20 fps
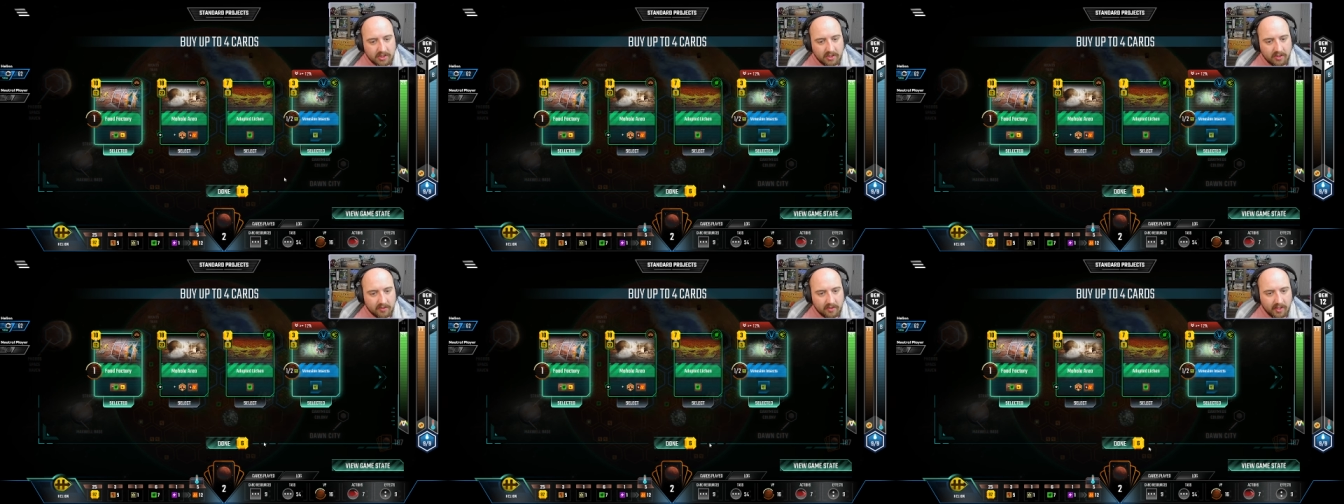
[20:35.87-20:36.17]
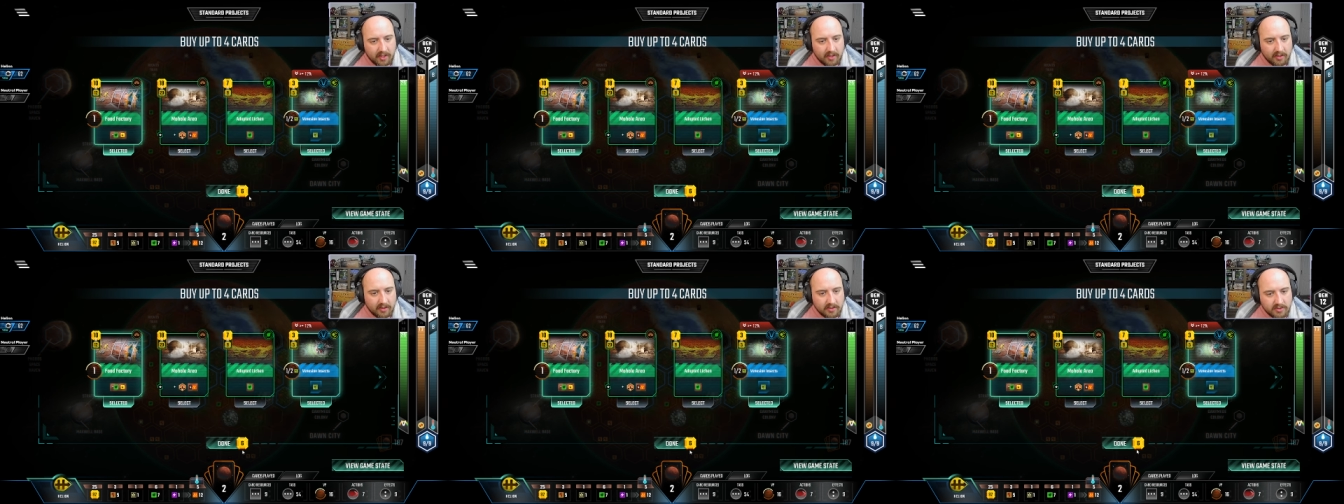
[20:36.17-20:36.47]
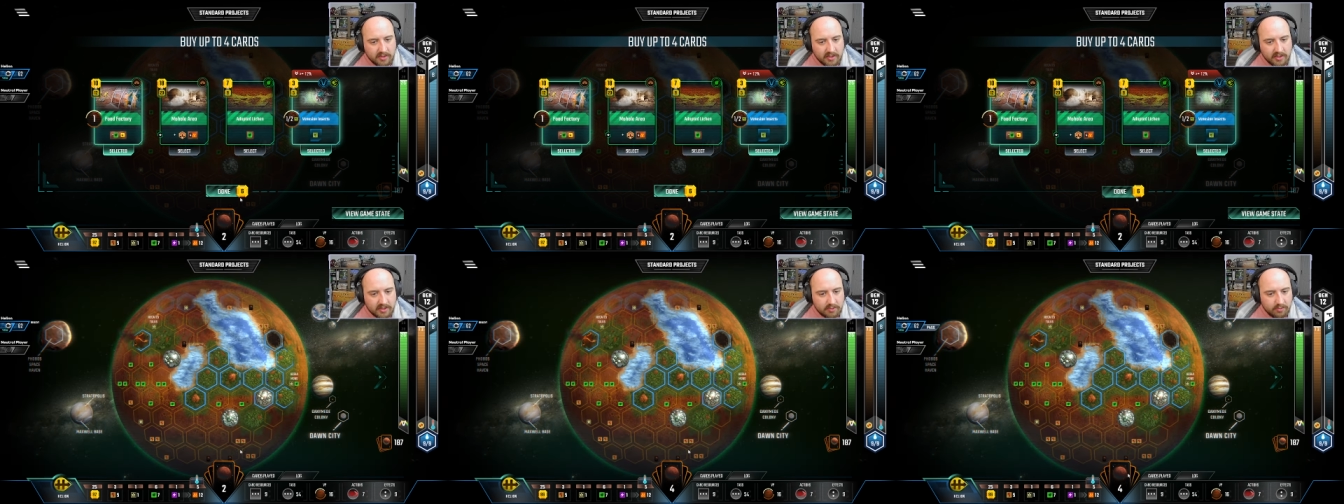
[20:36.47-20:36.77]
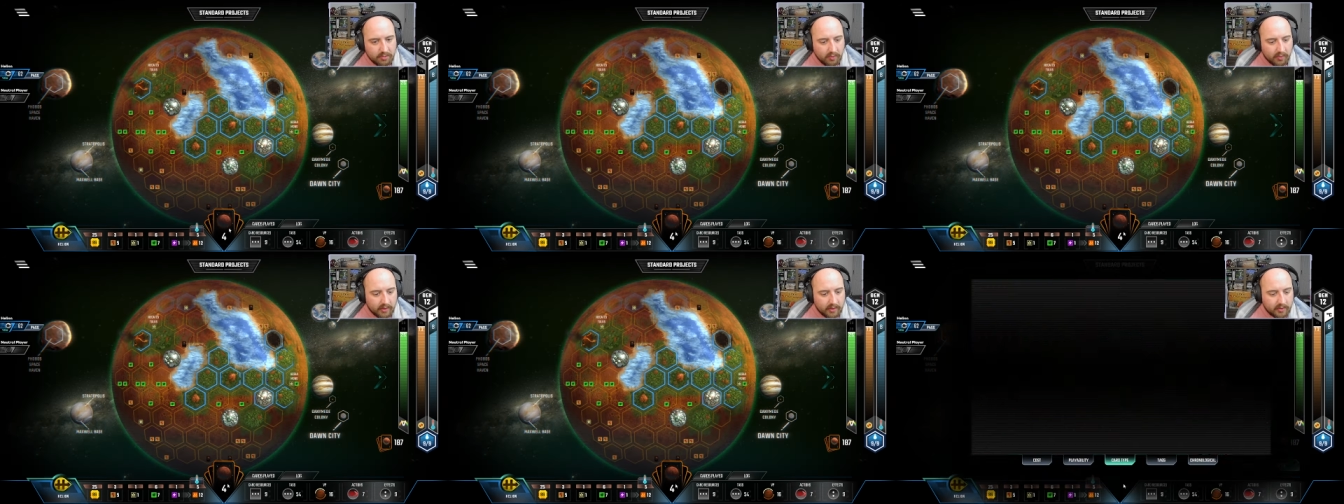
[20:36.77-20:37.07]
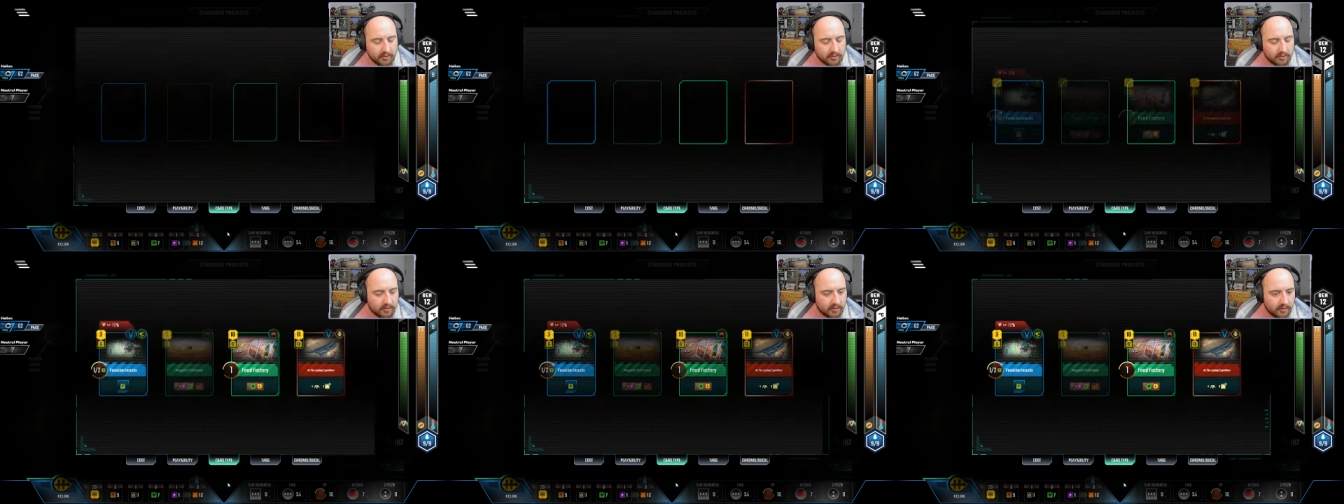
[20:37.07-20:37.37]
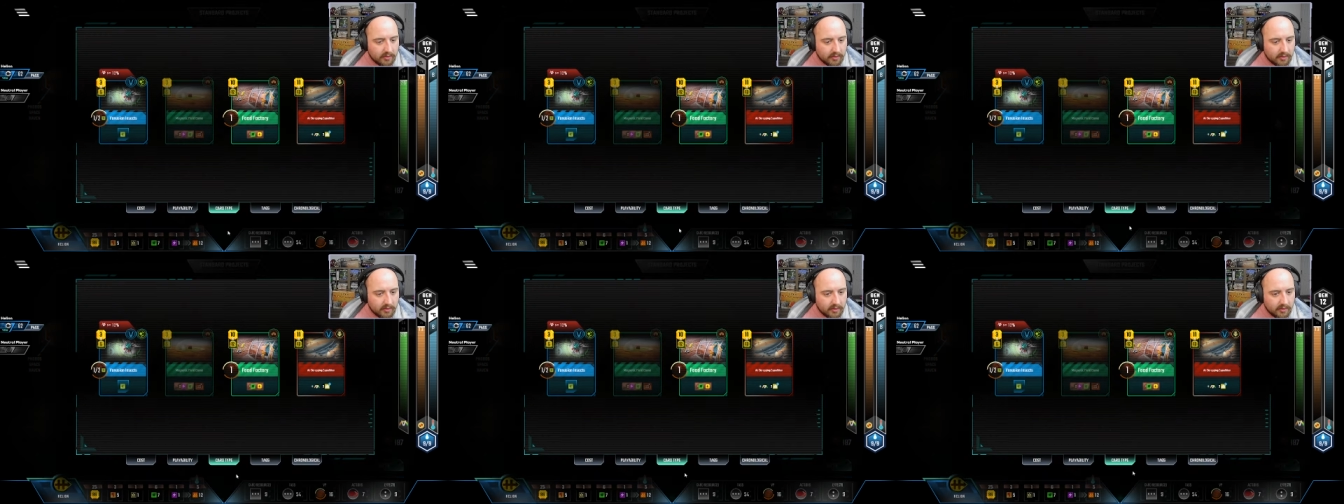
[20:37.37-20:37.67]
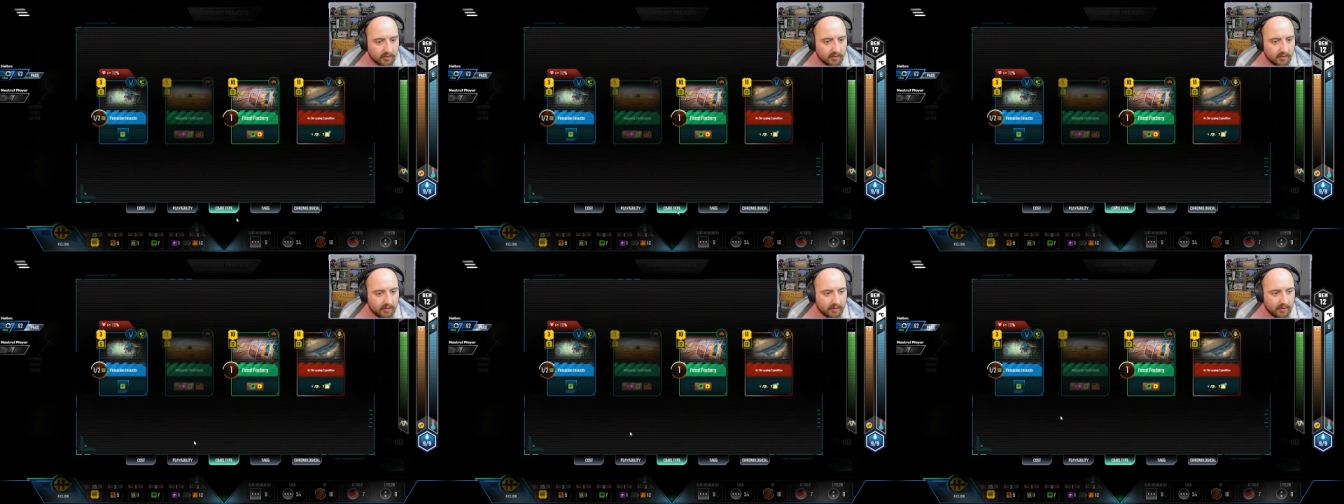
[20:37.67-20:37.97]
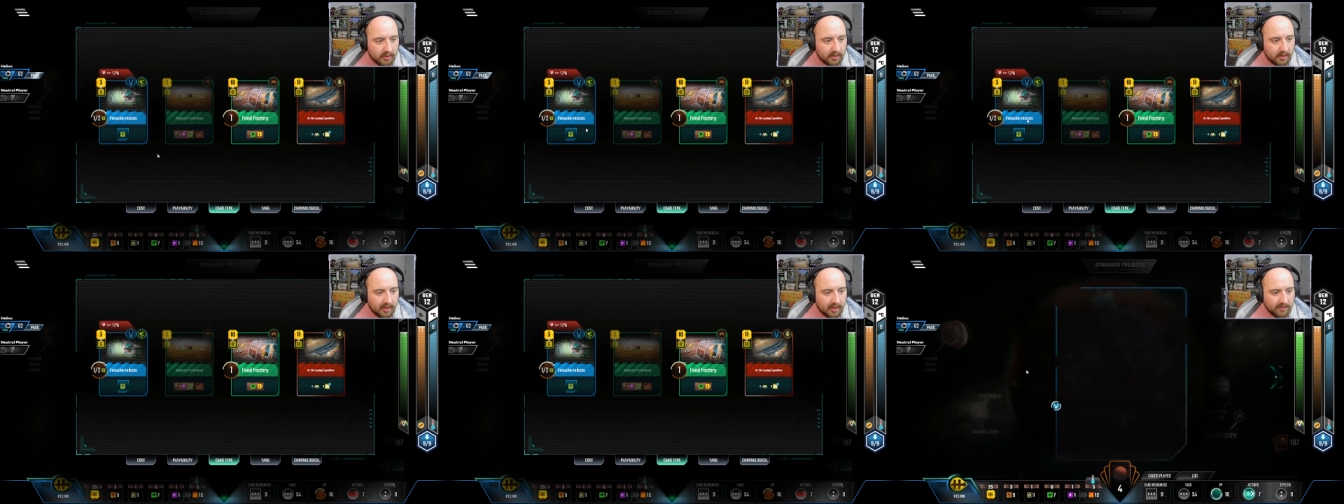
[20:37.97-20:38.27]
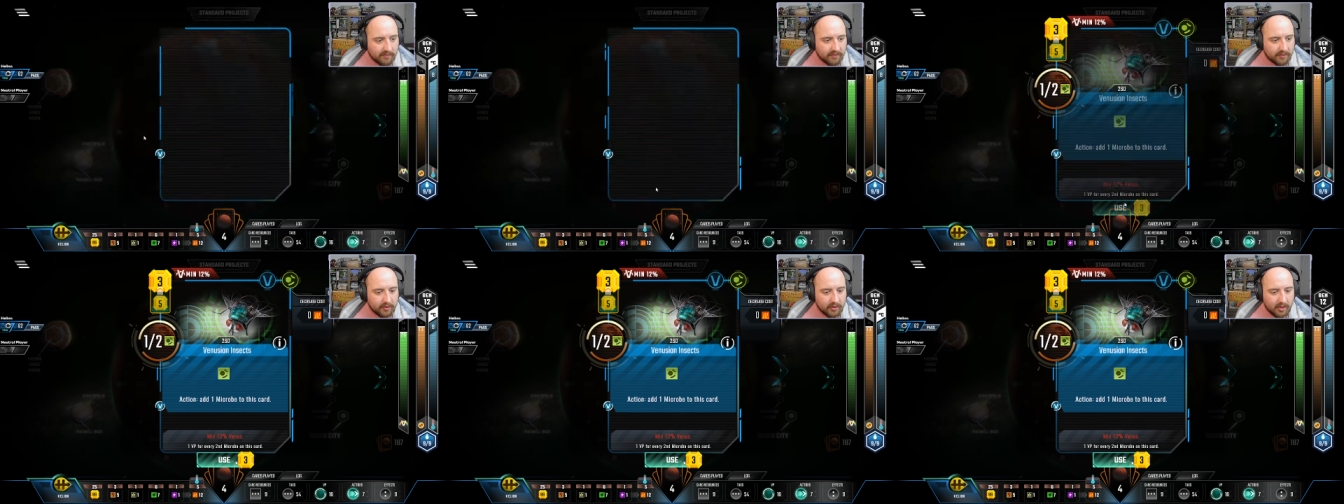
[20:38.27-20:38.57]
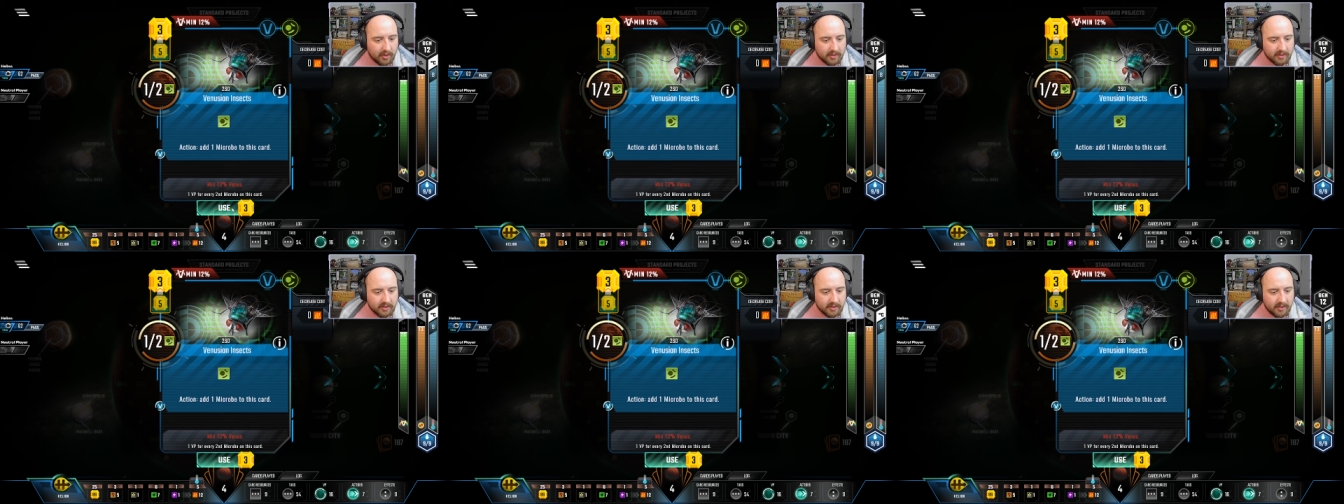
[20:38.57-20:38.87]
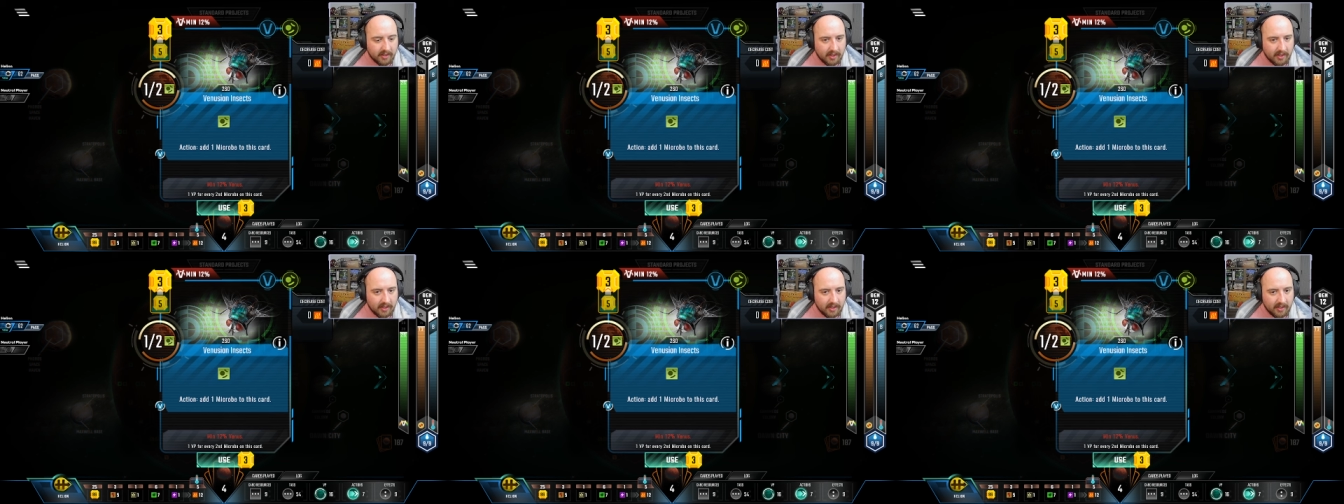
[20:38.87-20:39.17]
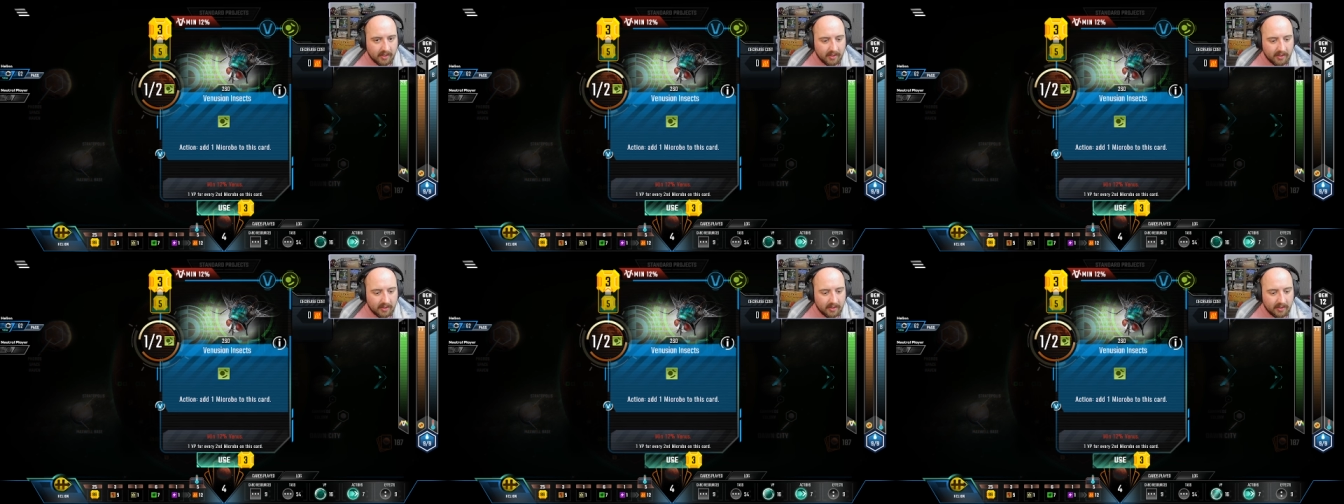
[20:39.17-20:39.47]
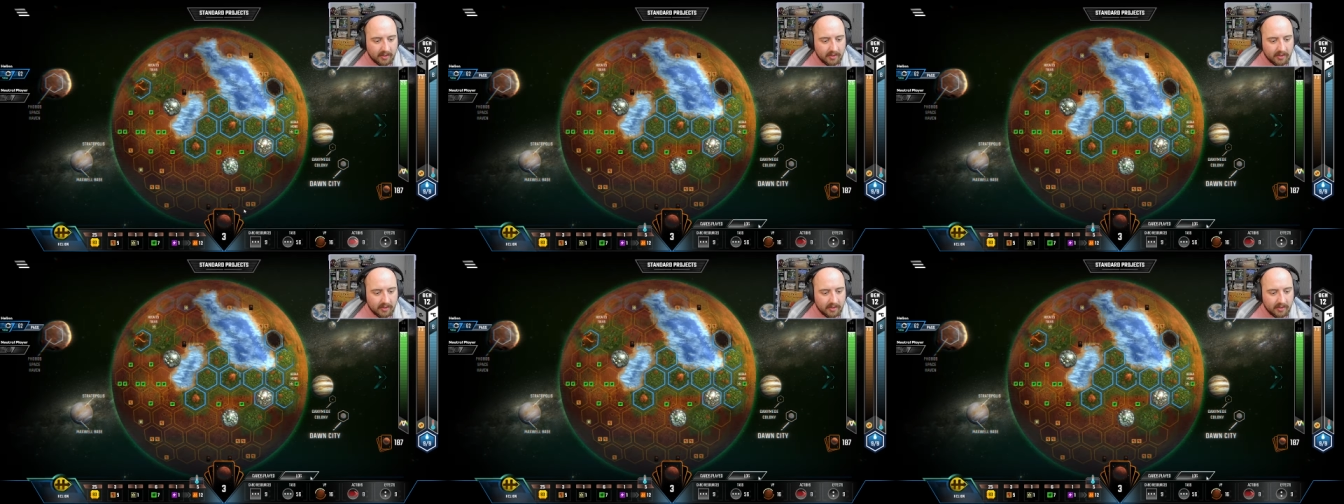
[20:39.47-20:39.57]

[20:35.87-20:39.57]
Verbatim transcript: Okay, so that's a point. I forgot that I